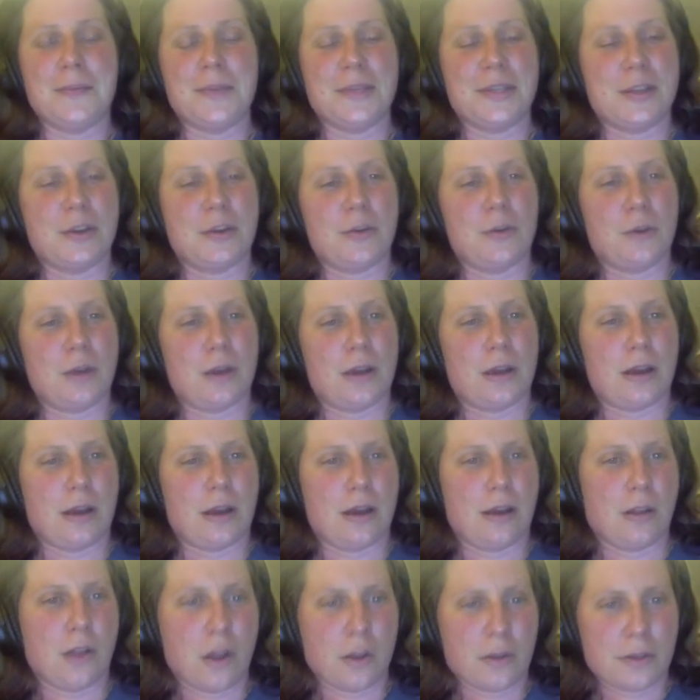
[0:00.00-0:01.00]
So
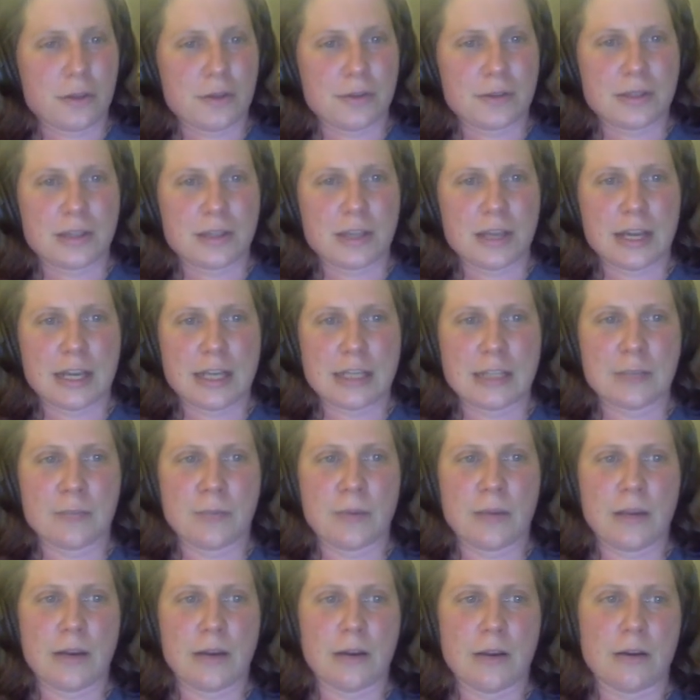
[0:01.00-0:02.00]
along those lines,
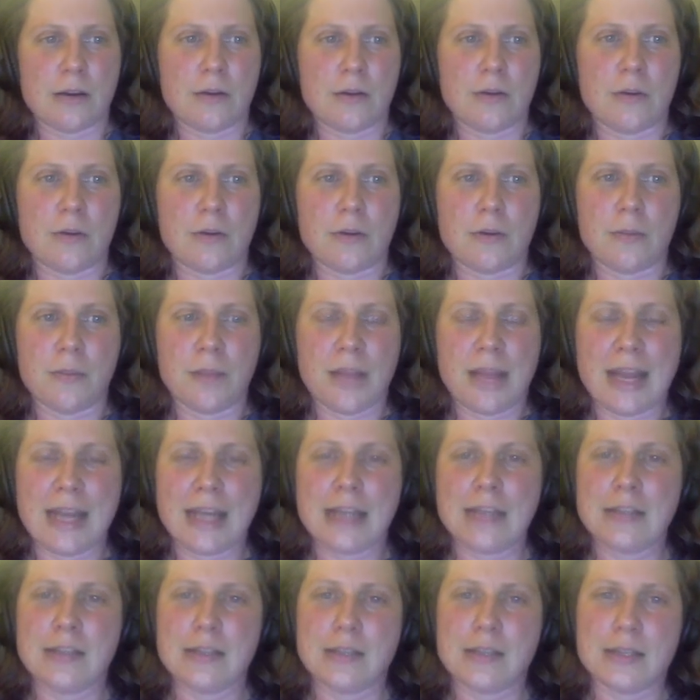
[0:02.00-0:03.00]
we are
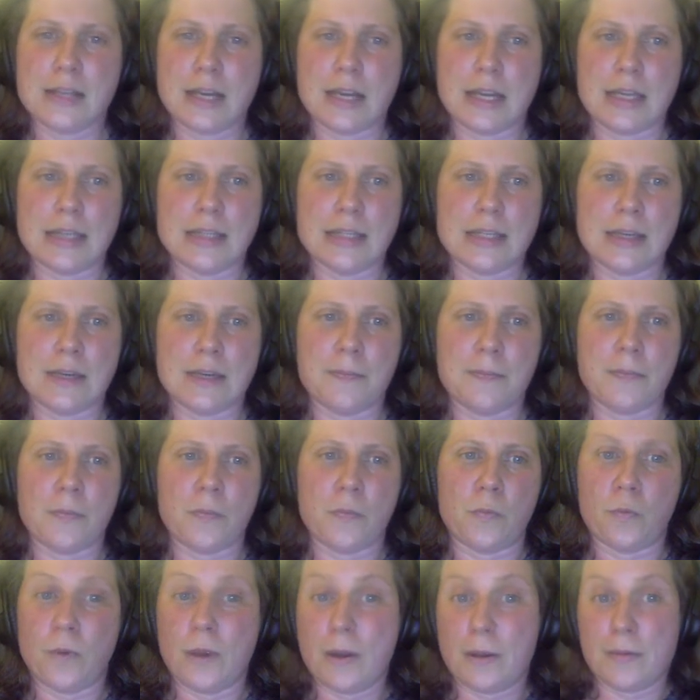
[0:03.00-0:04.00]
planning to study
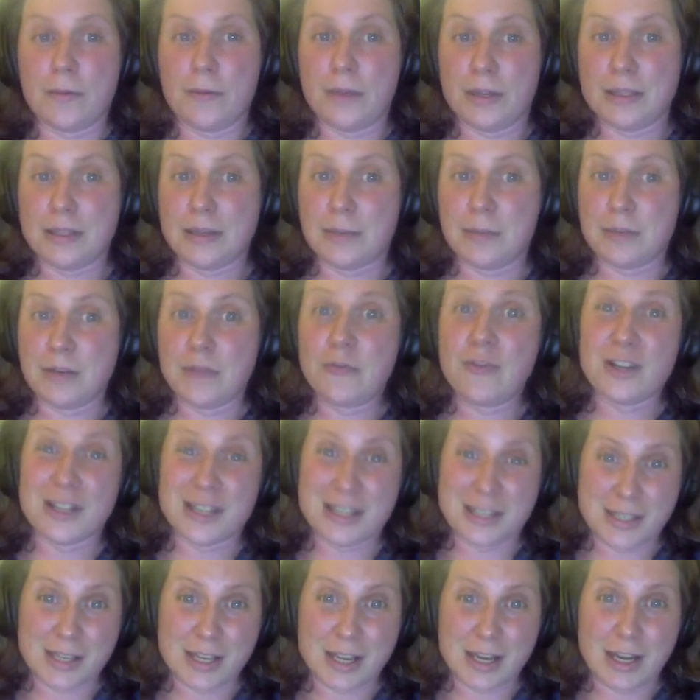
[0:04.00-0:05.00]
some
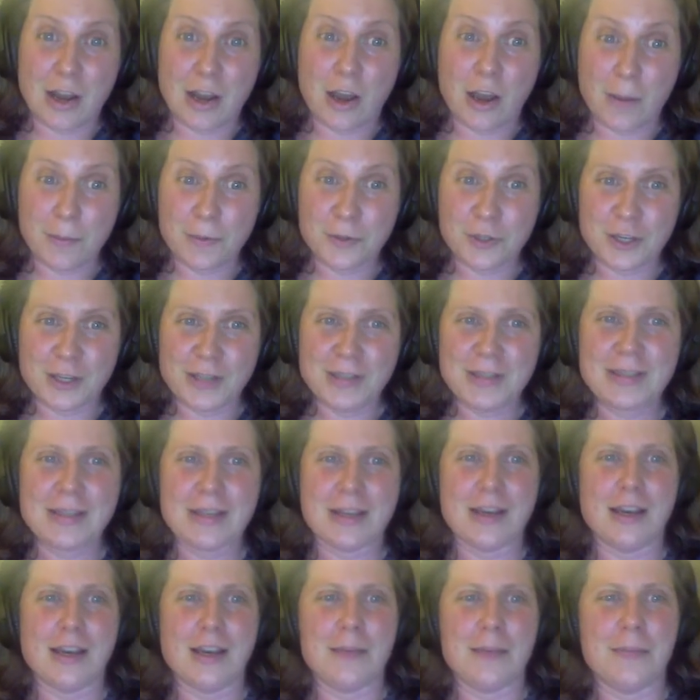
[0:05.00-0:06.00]
different design options
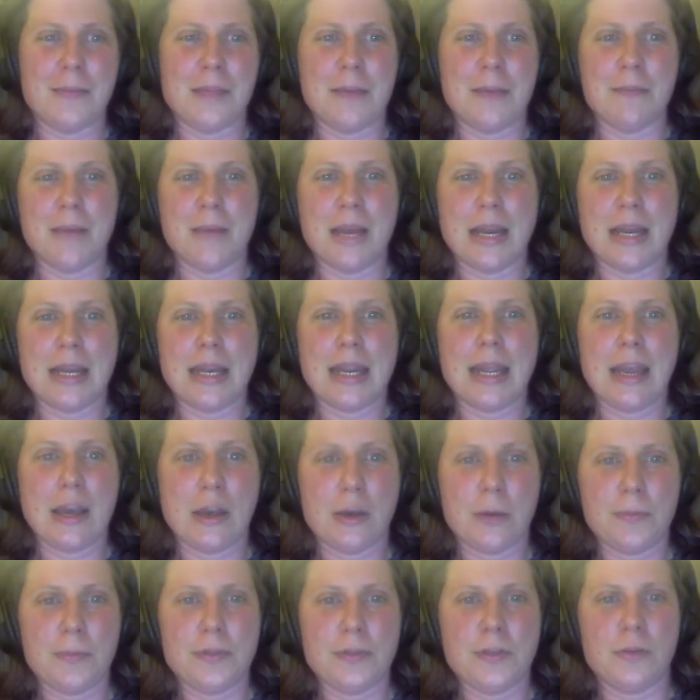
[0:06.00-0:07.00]
that might
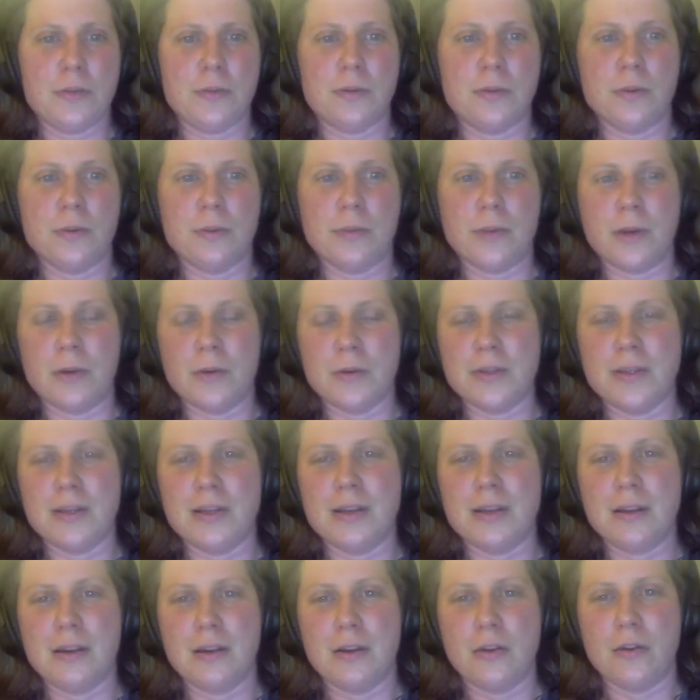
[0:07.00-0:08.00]
help to promote
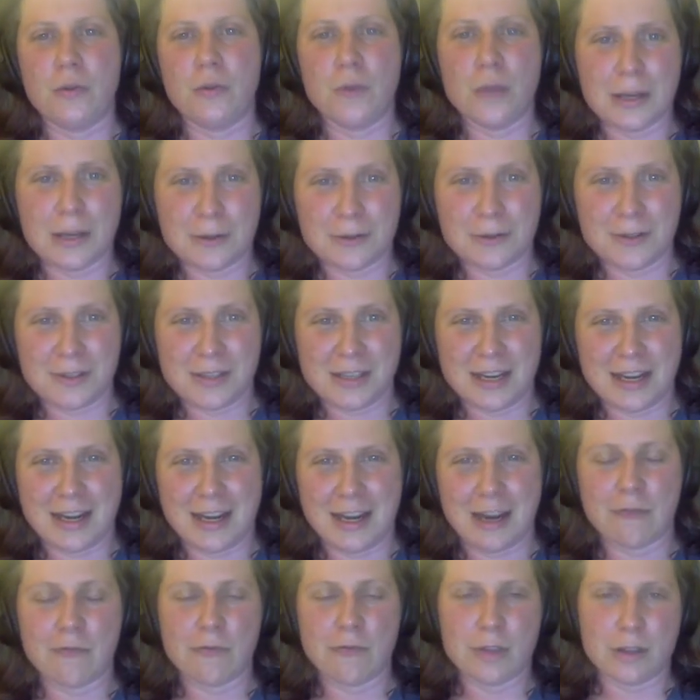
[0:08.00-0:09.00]
good
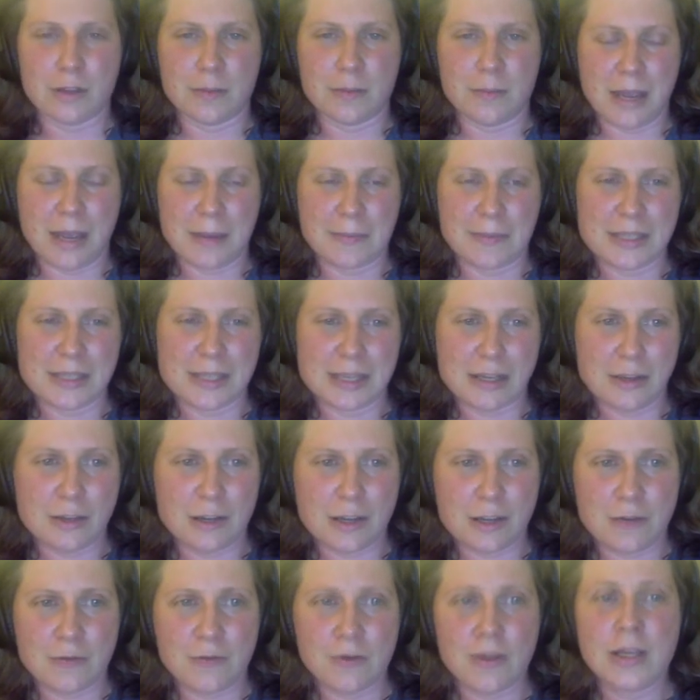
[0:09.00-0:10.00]
understanding of what the maps
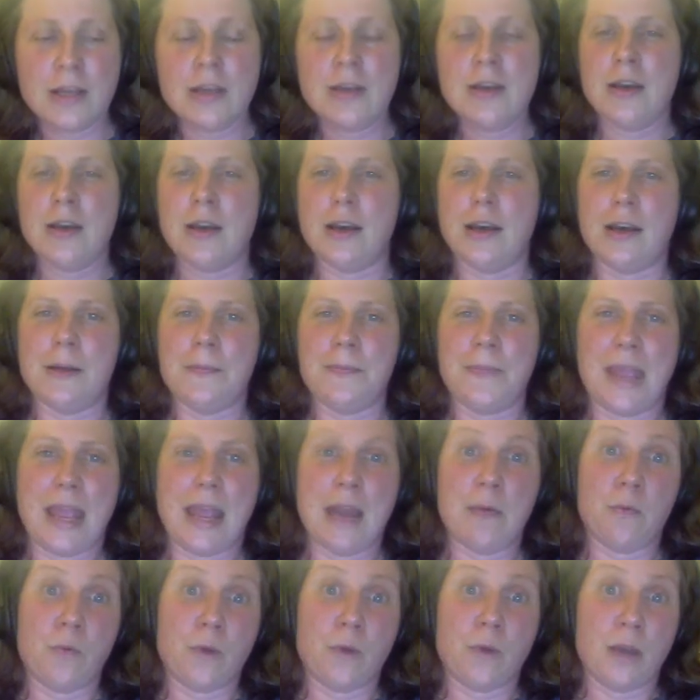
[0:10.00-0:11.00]
tell you,
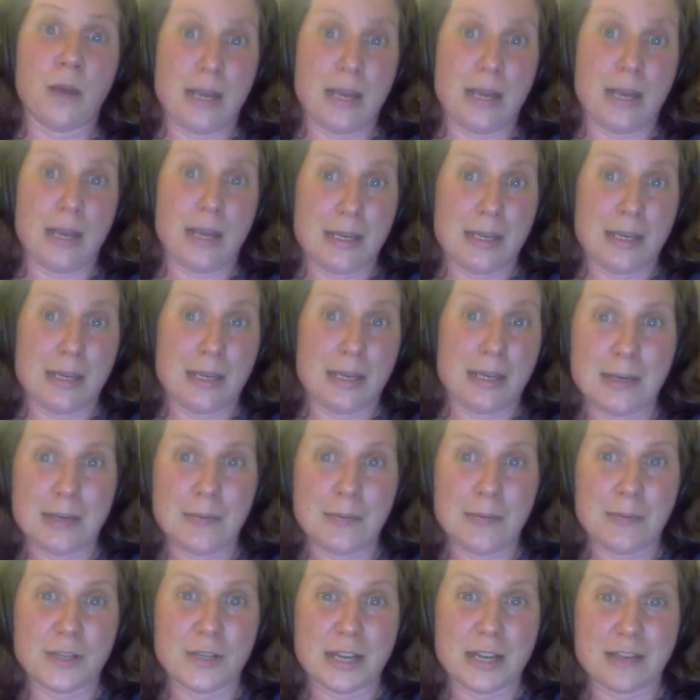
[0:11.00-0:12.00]
and what intended
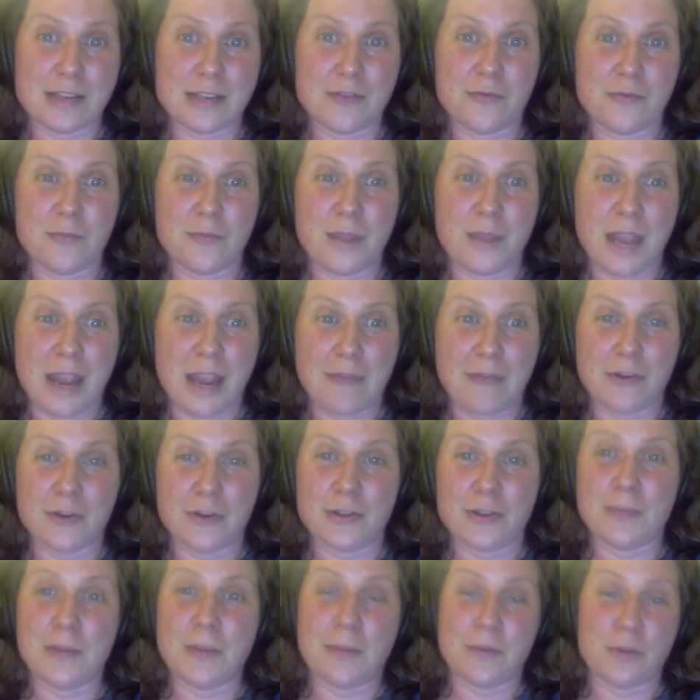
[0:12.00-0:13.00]
protective
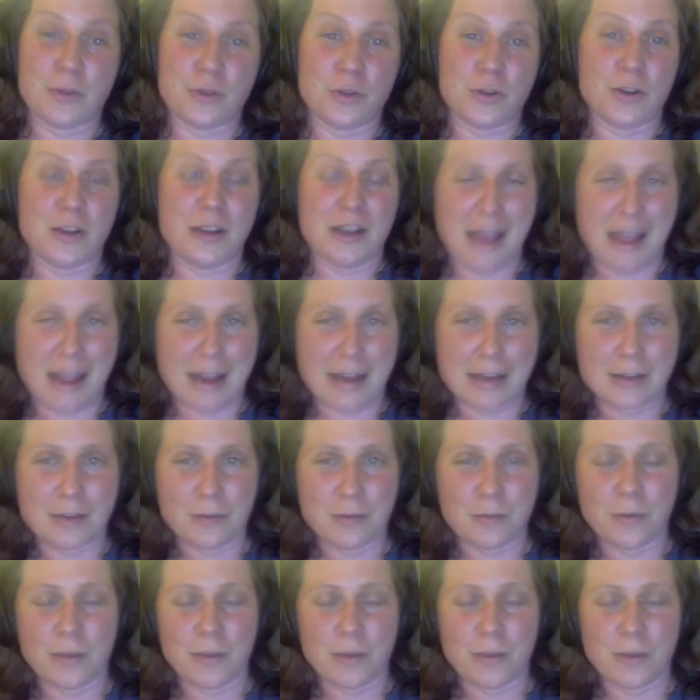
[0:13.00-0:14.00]
behaviors people should enact
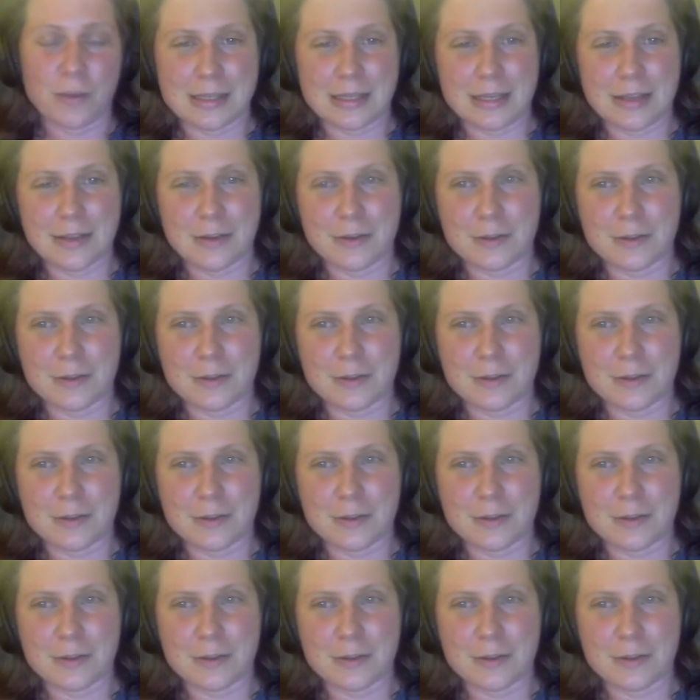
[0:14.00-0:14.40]
when they see